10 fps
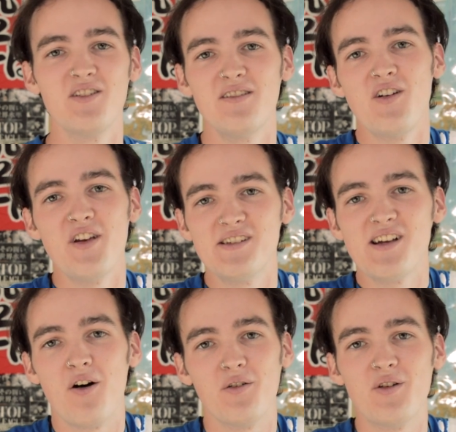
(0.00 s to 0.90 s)
No, you
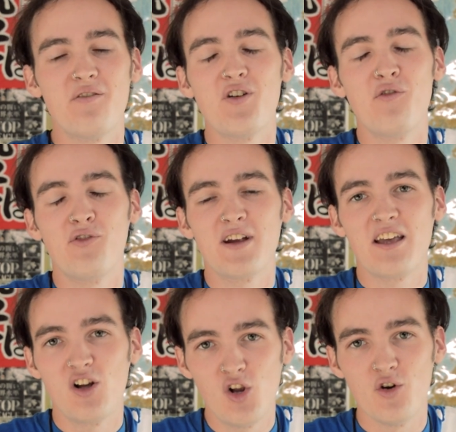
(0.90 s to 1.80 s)
don't. You have no
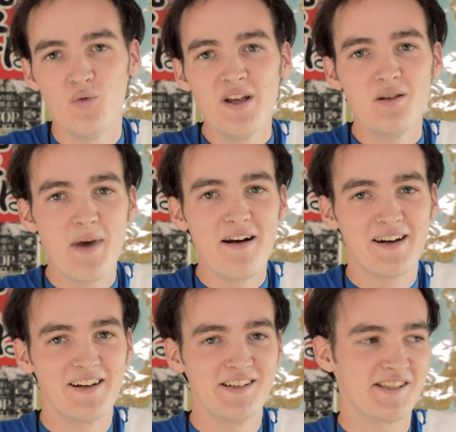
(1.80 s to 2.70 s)
freaking clue. Real
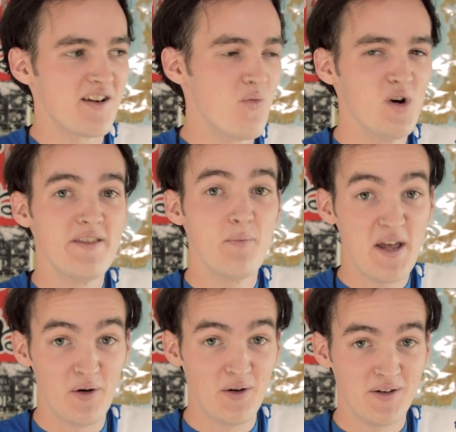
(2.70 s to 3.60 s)
America is somewhere in the
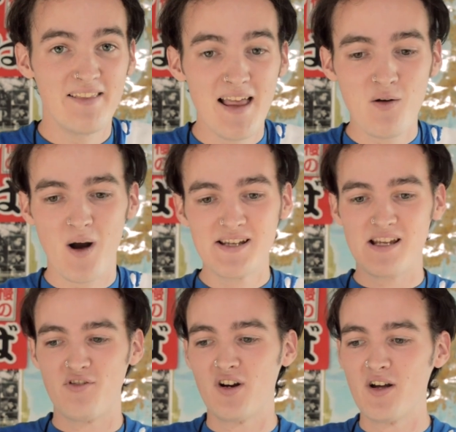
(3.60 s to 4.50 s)
middle. And likewise,
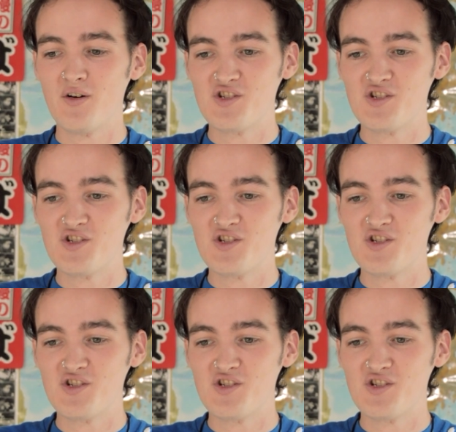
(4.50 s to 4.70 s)
if you're gonna go to